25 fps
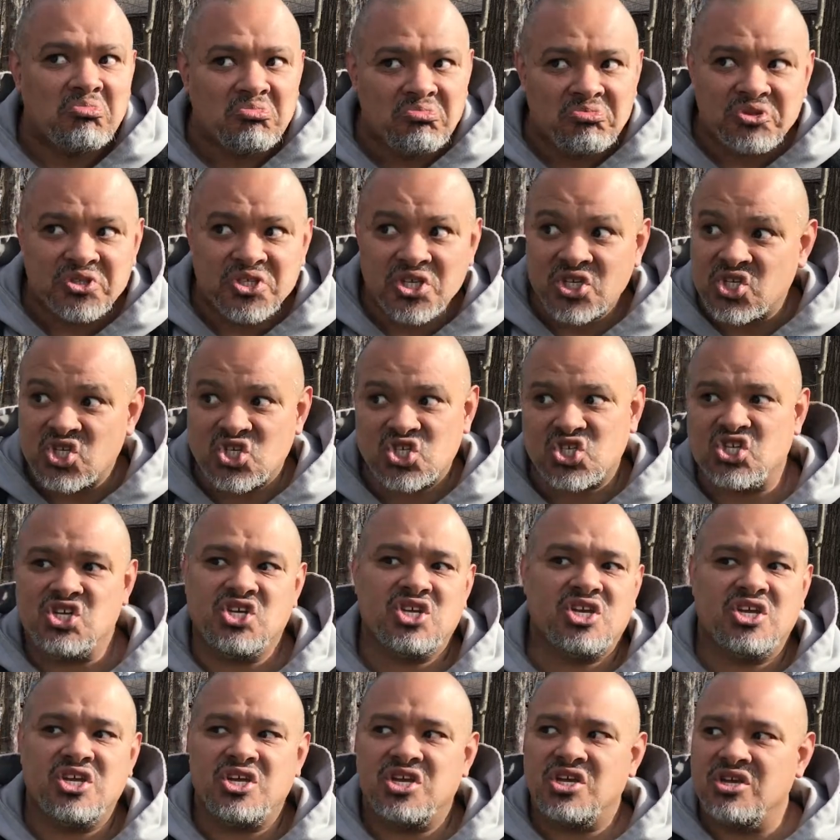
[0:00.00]
Did
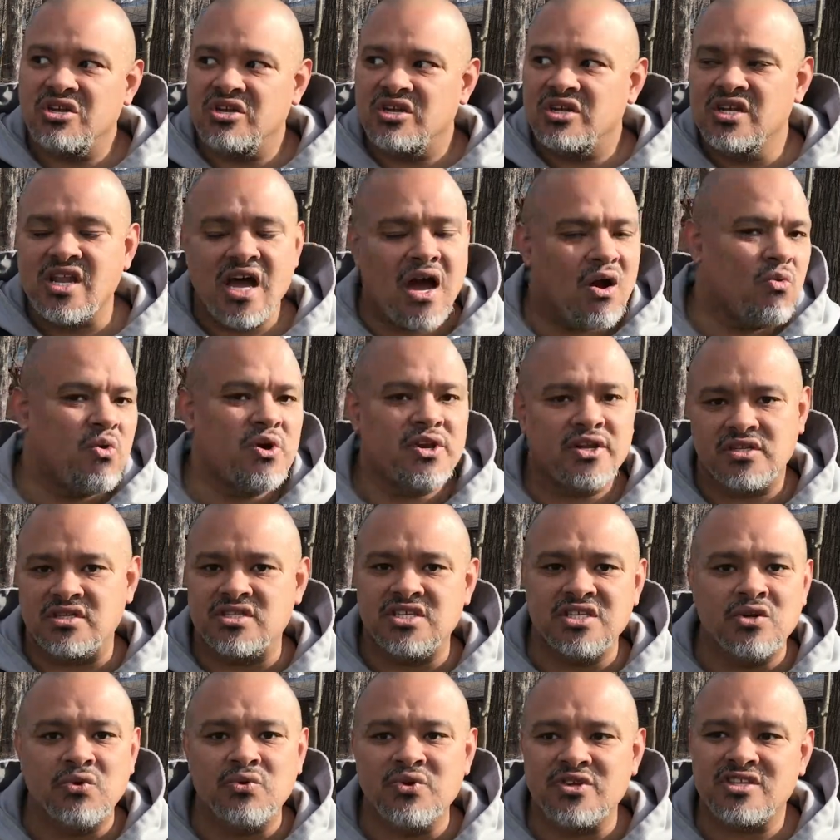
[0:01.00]
she not want to
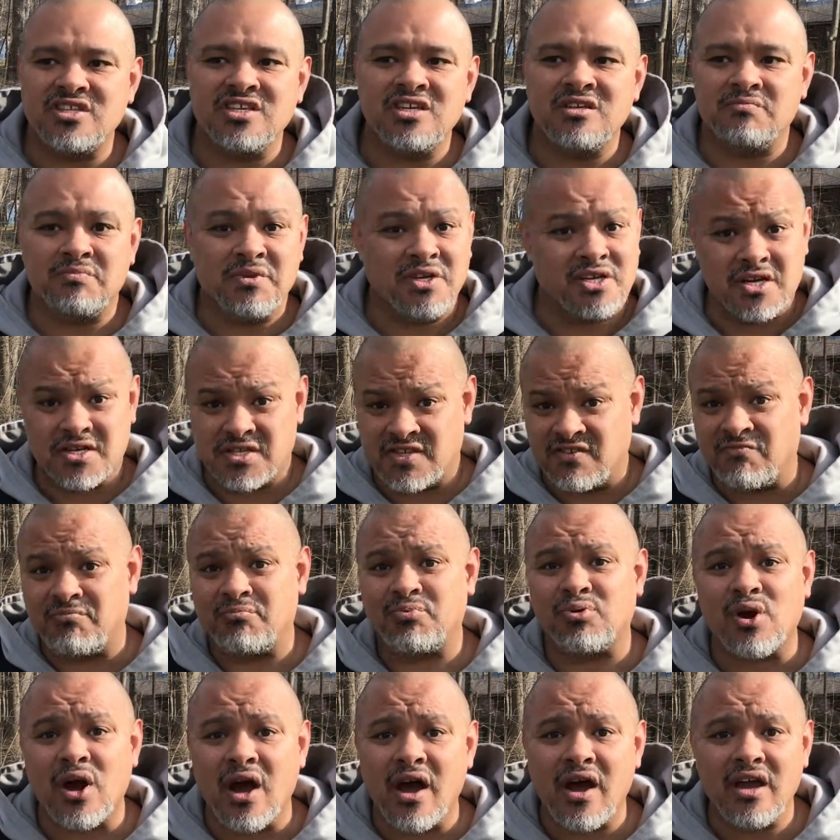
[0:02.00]
deal with it because of
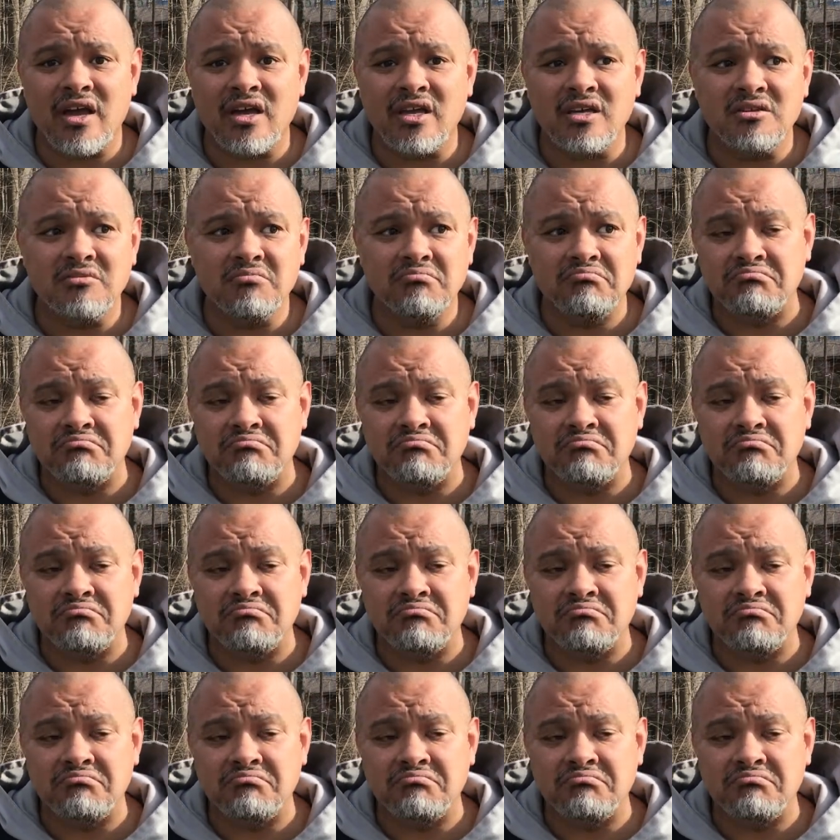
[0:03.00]
pride?